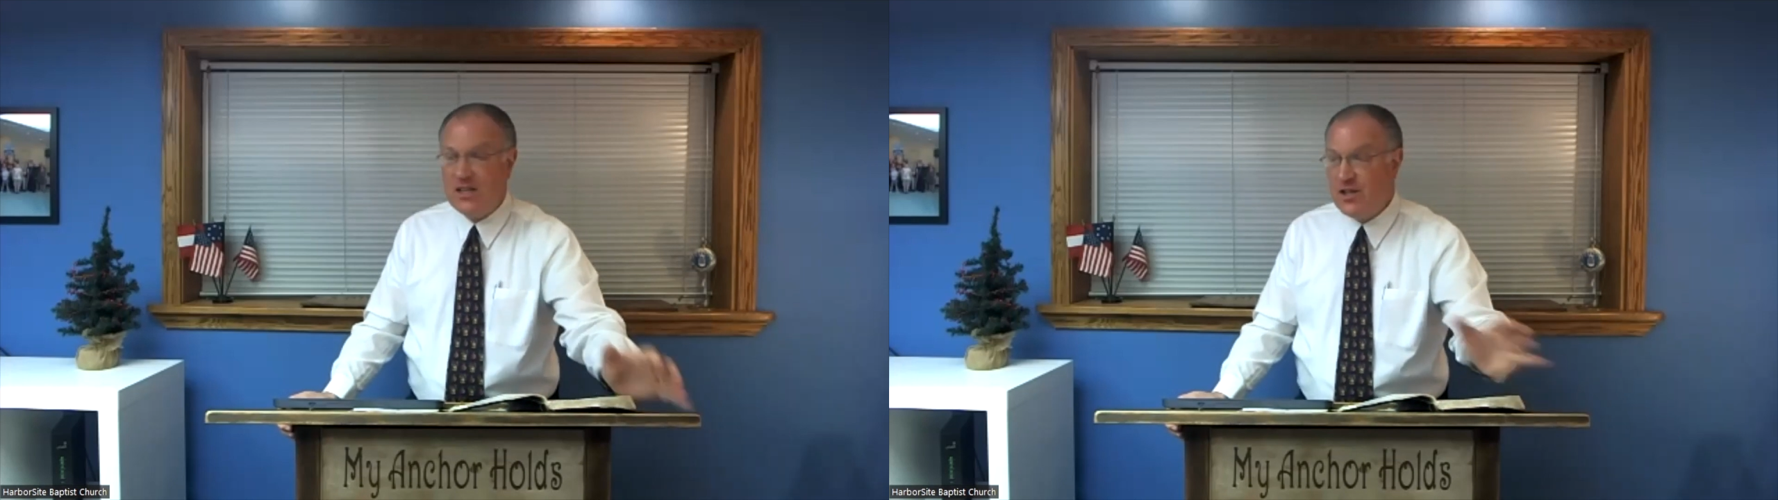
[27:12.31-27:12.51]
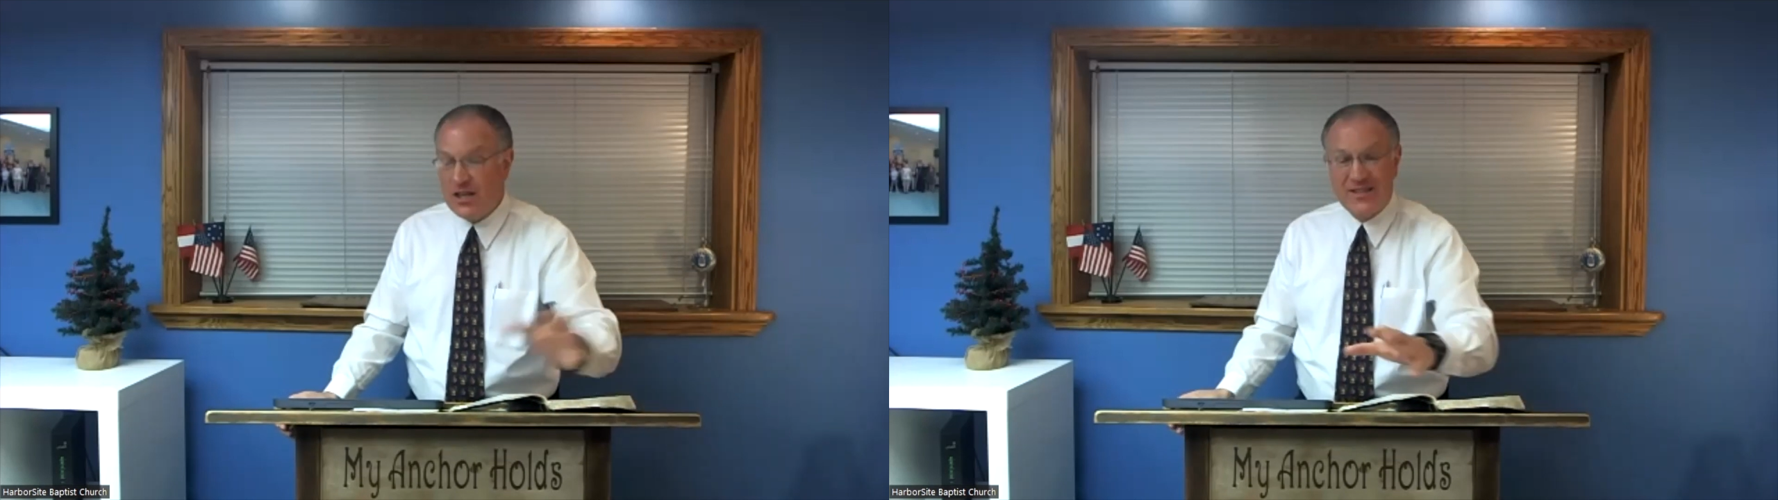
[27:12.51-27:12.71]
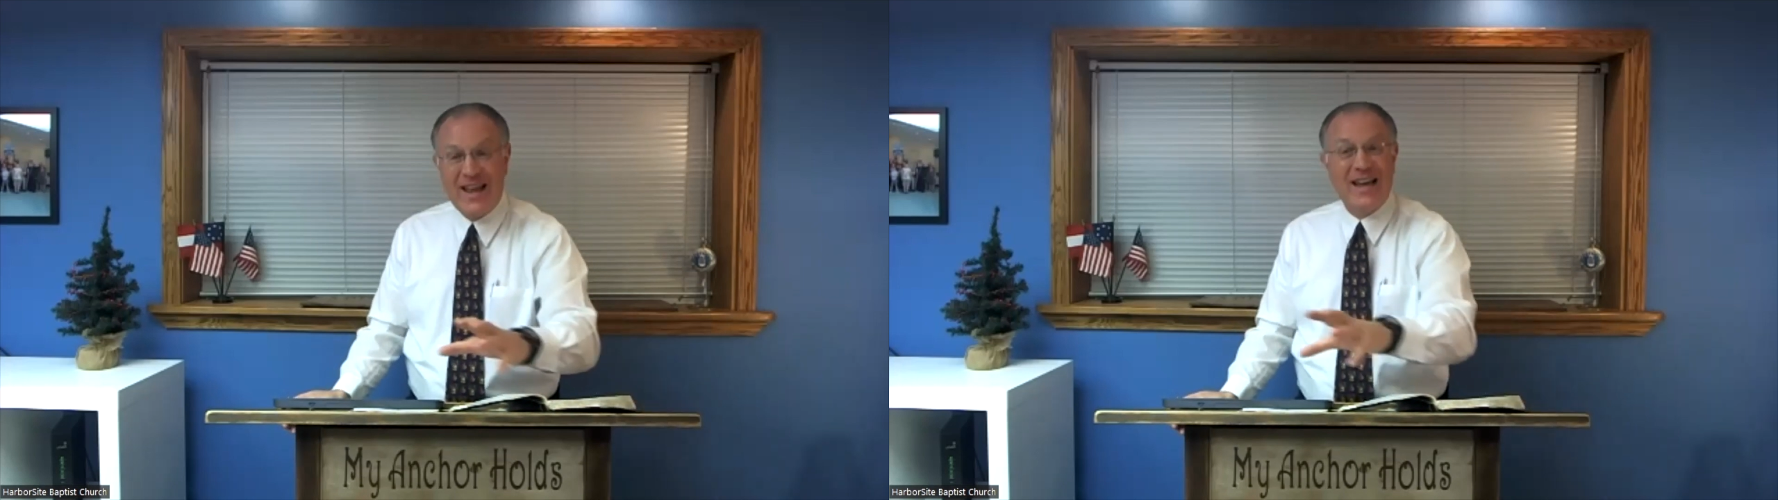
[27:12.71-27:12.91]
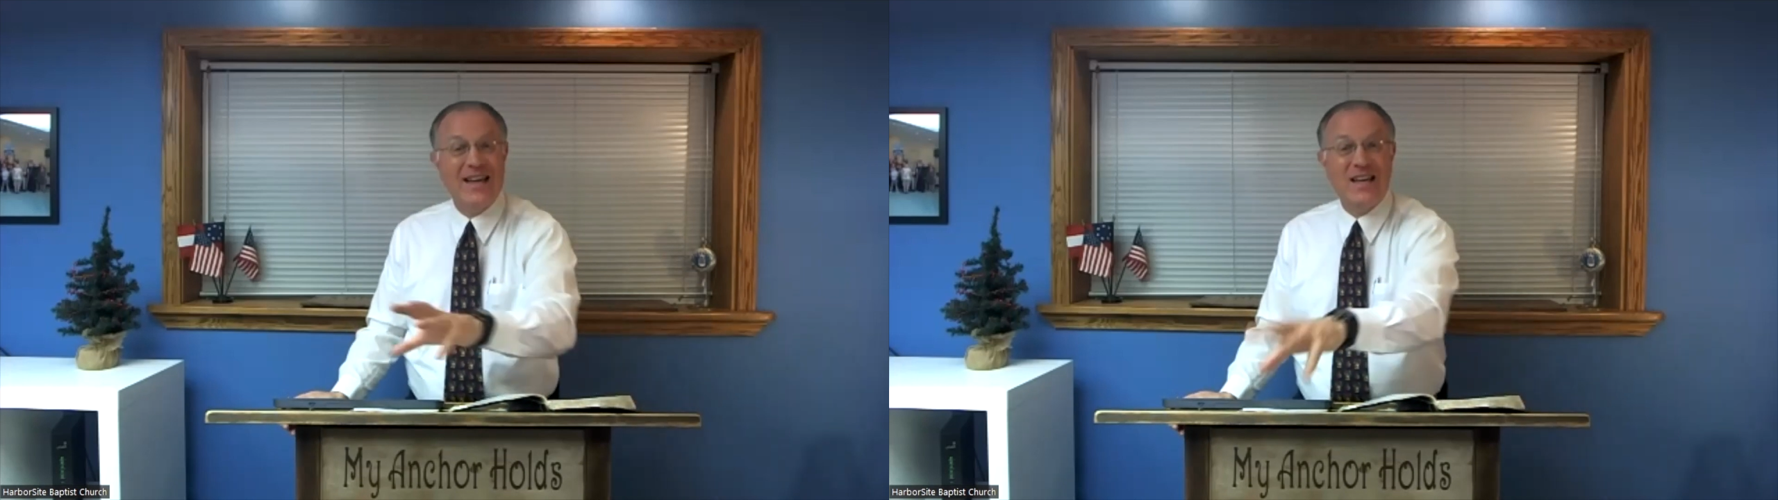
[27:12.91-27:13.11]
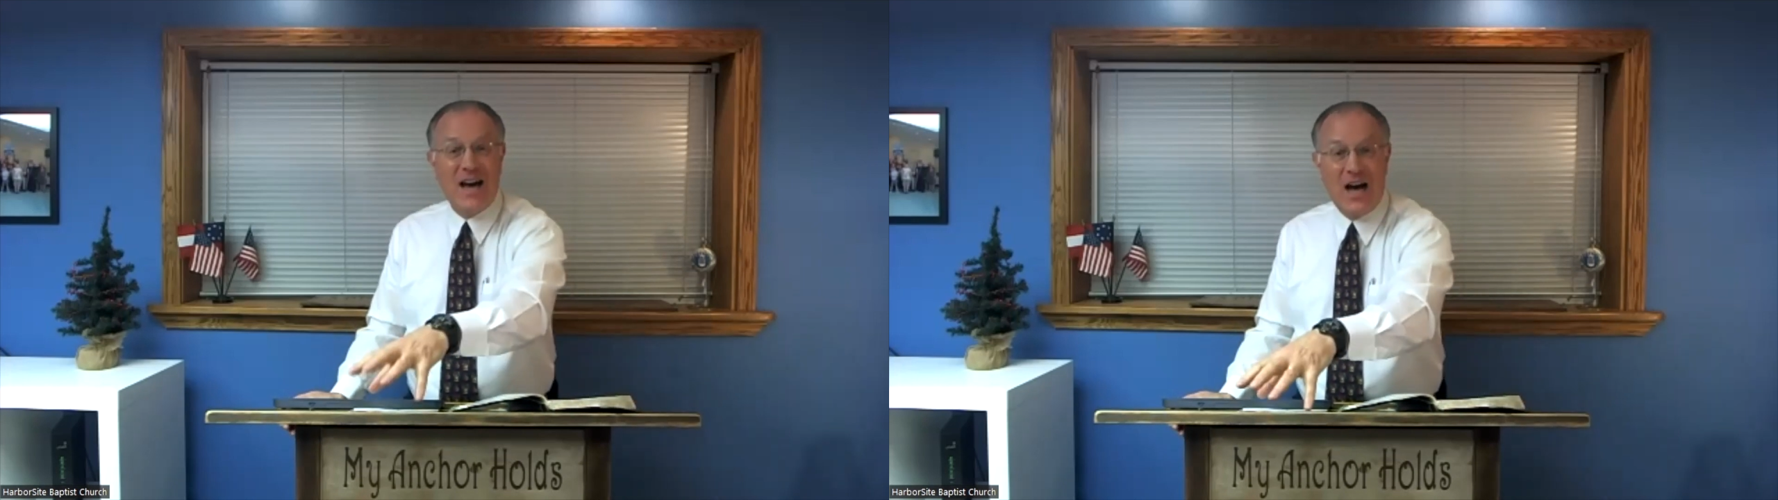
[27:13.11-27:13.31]
Just like a
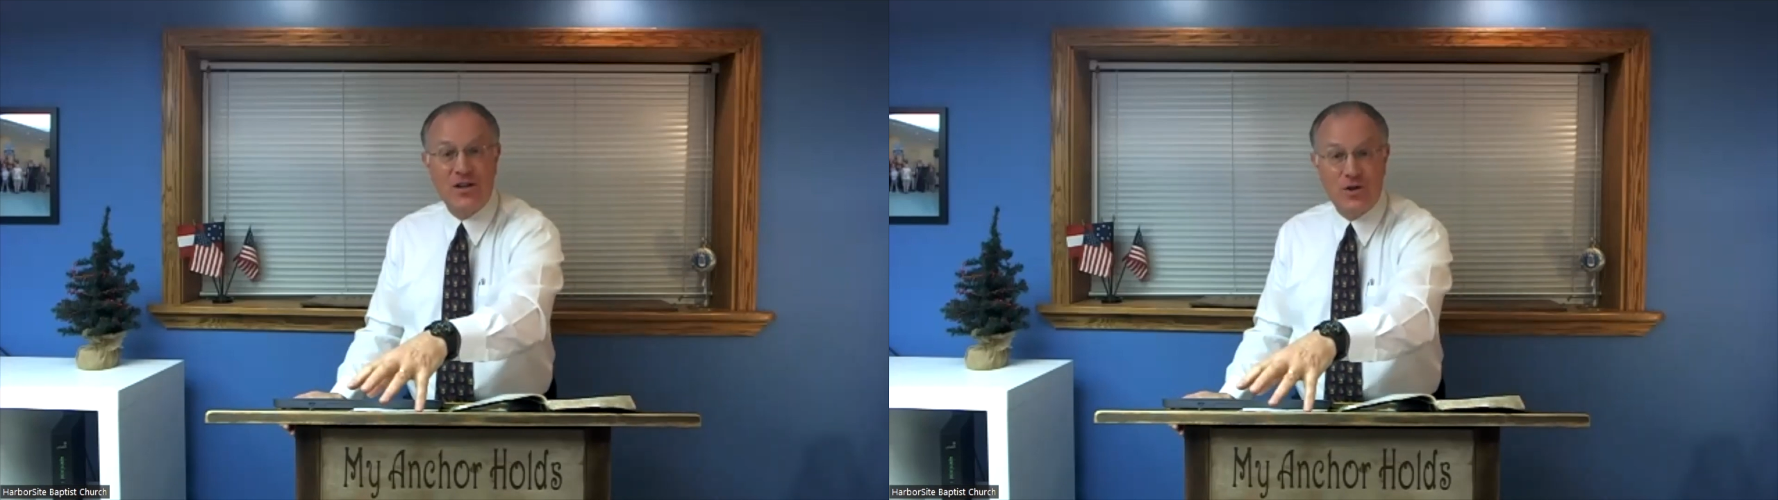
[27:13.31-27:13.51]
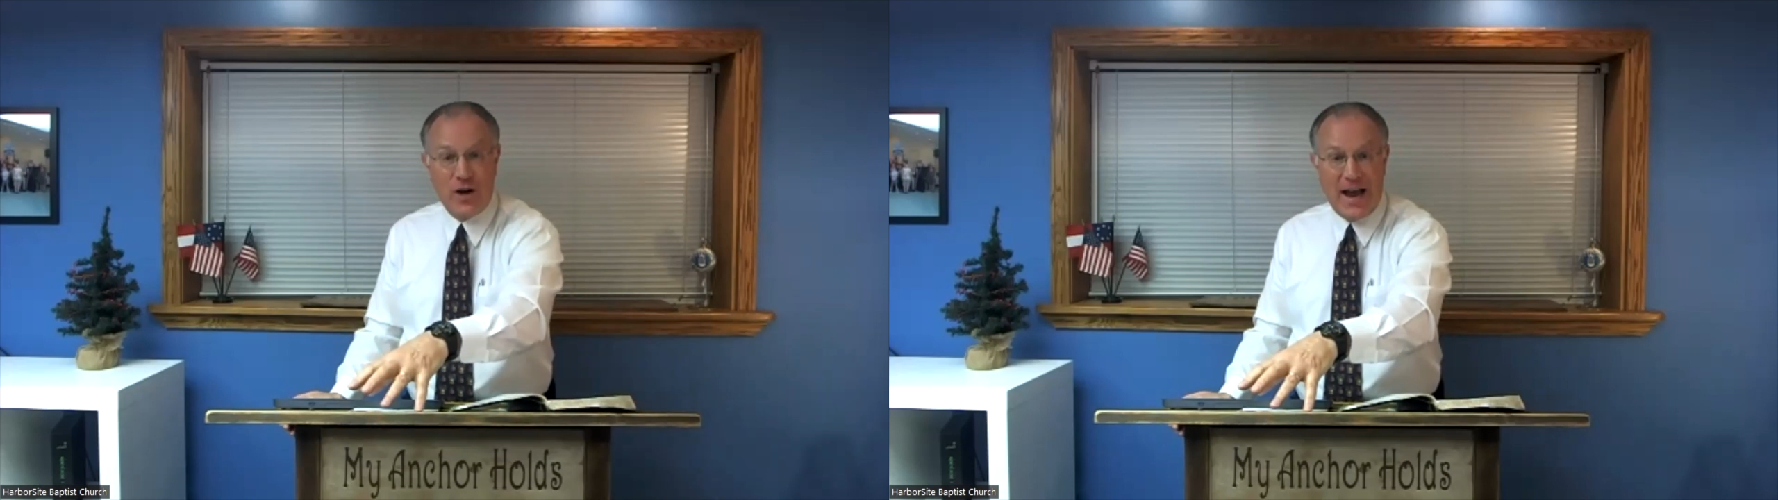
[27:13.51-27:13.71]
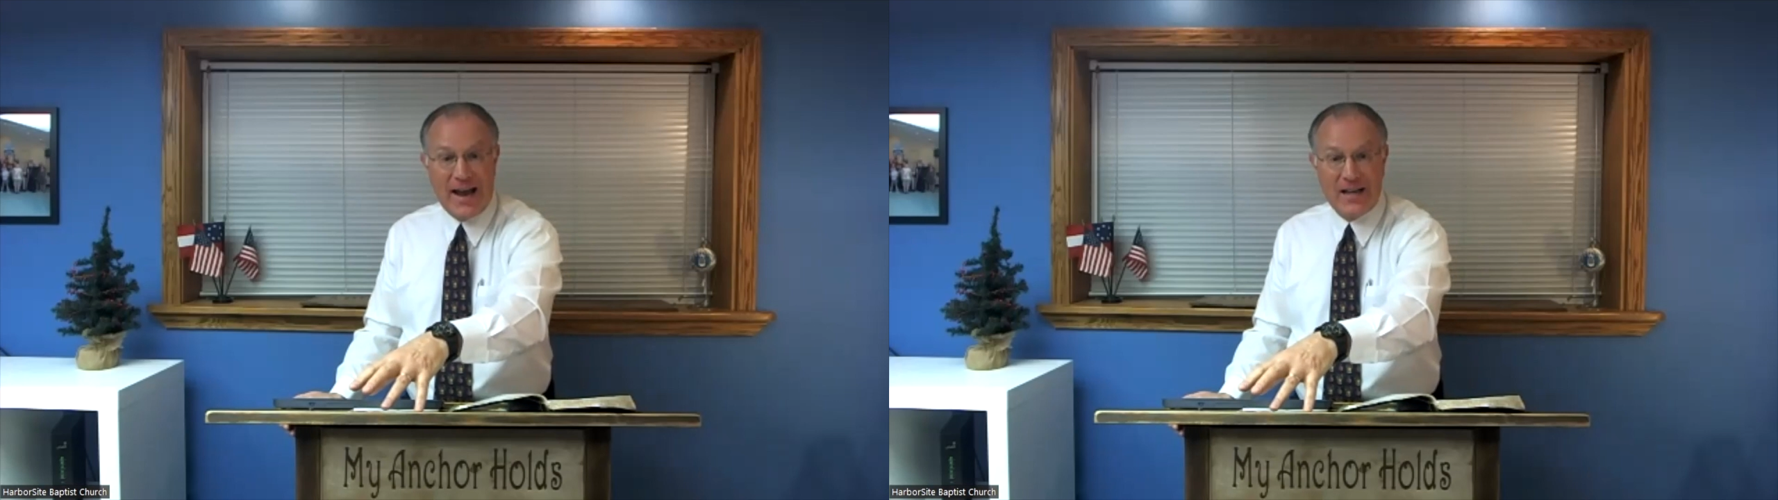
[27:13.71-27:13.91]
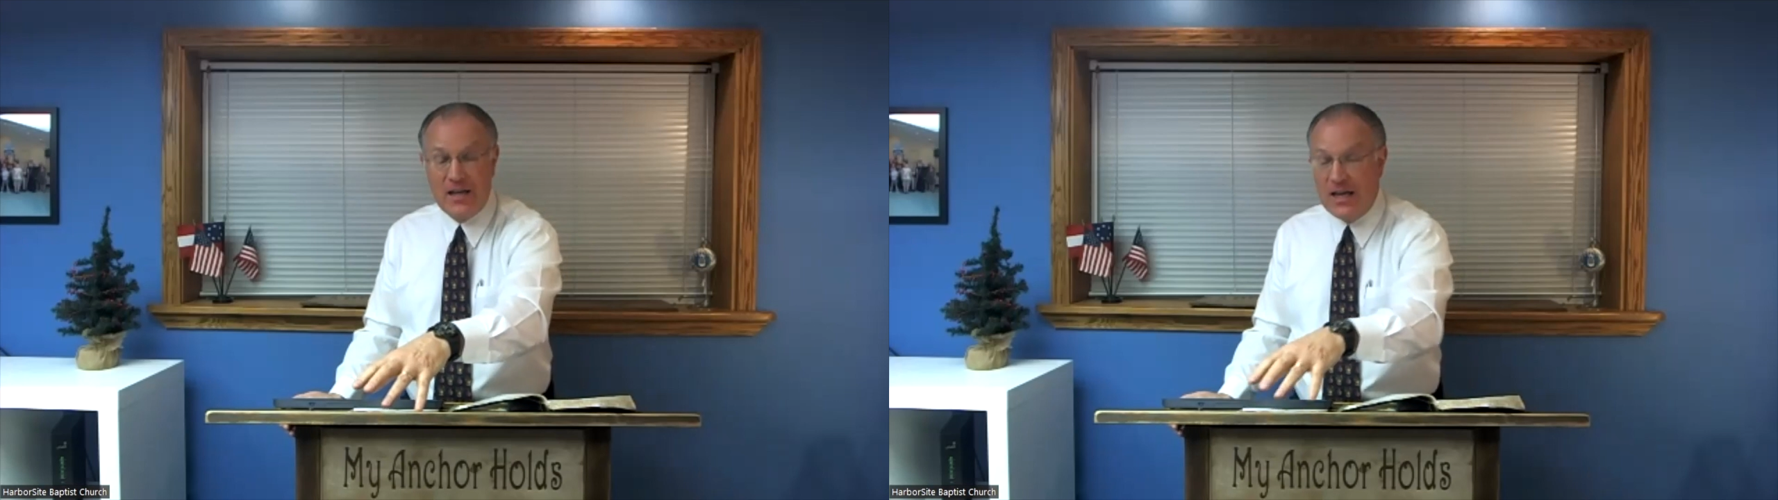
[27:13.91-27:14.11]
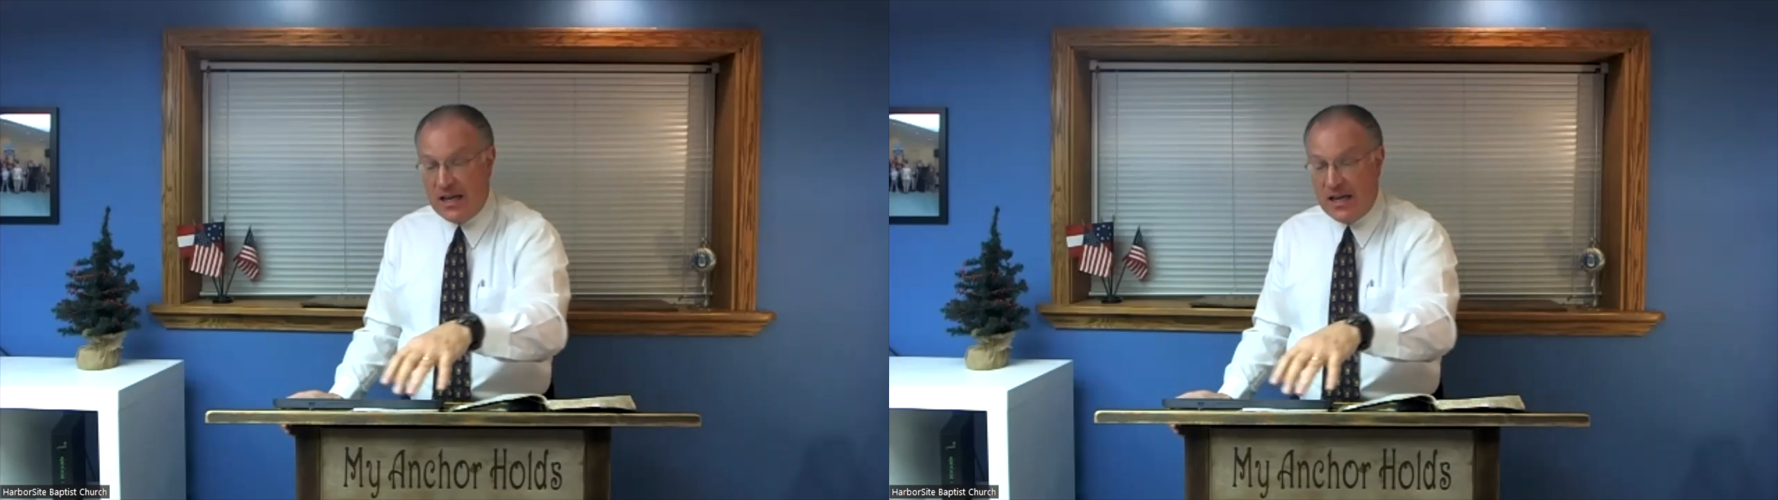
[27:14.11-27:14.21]
contract